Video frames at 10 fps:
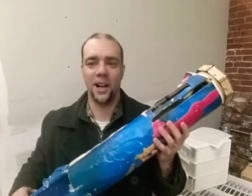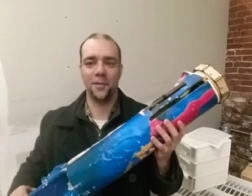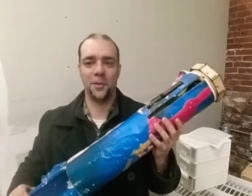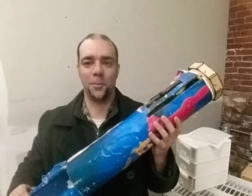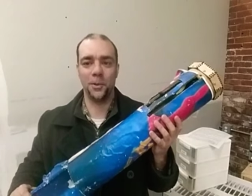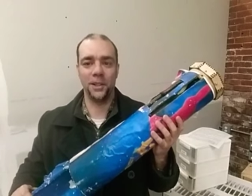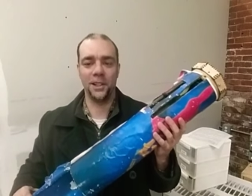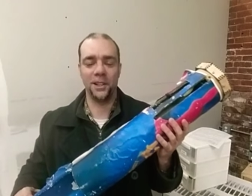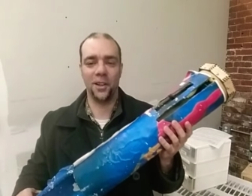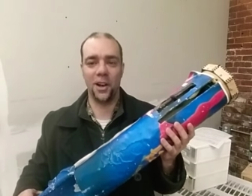I've
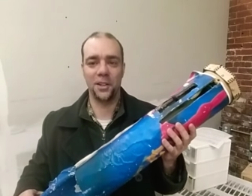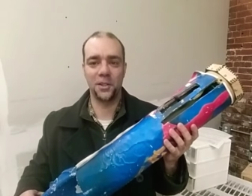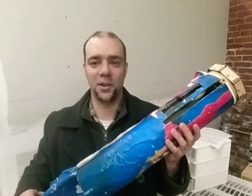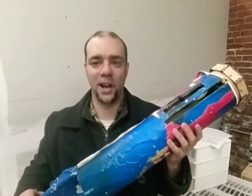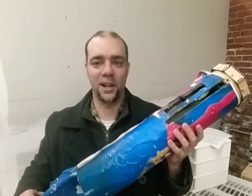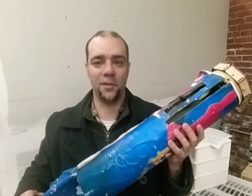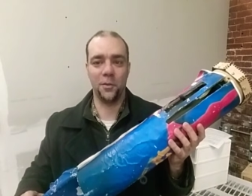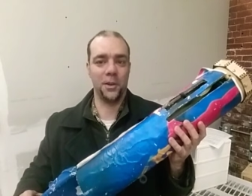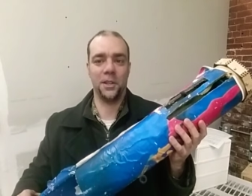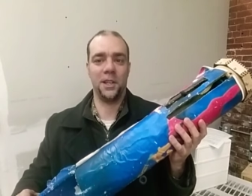completely lost track of
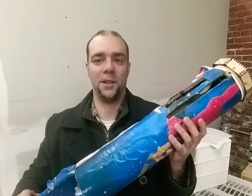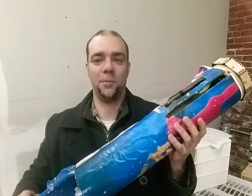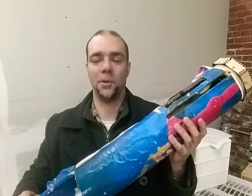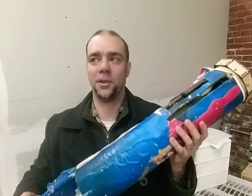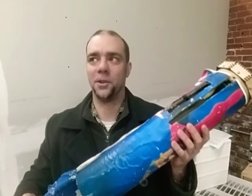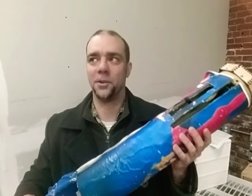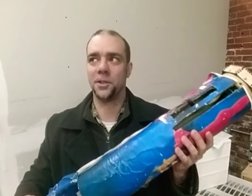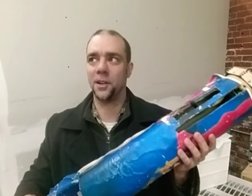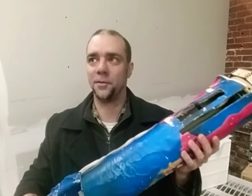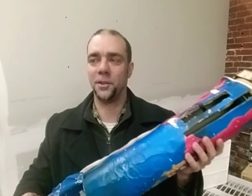where the keyboard
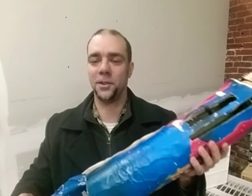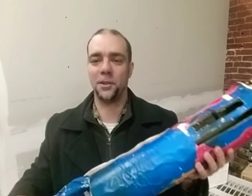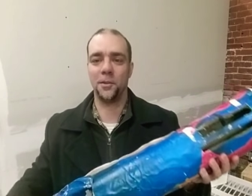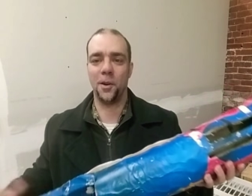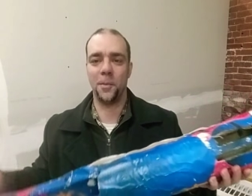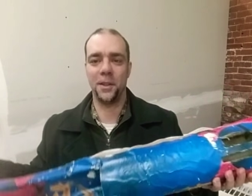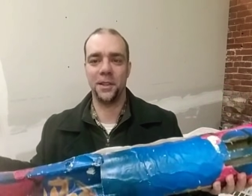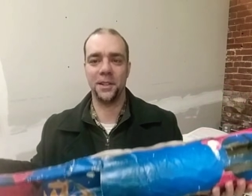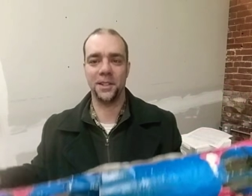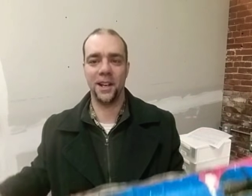goes. I've looked through all my
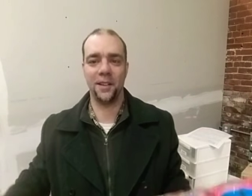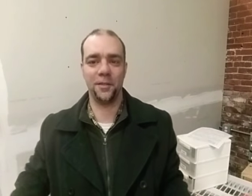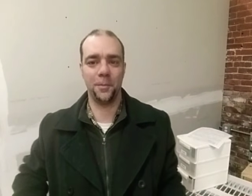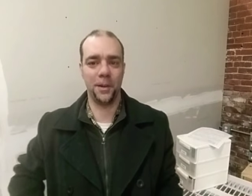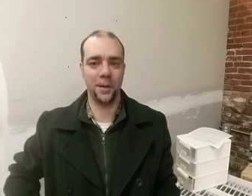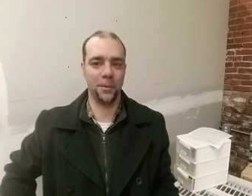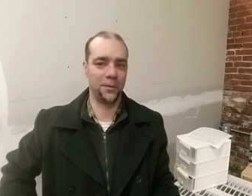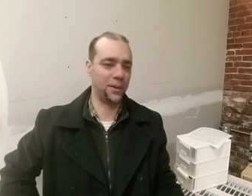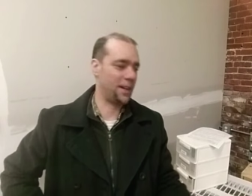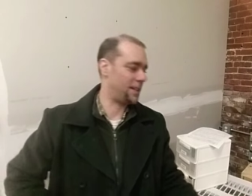things and I haven't been able
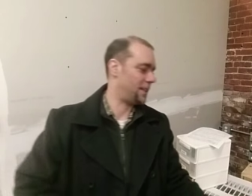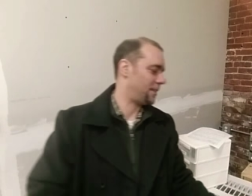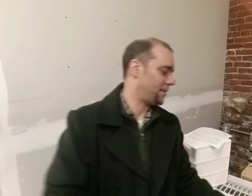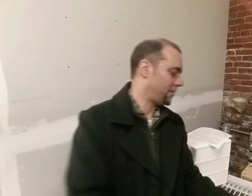to find it.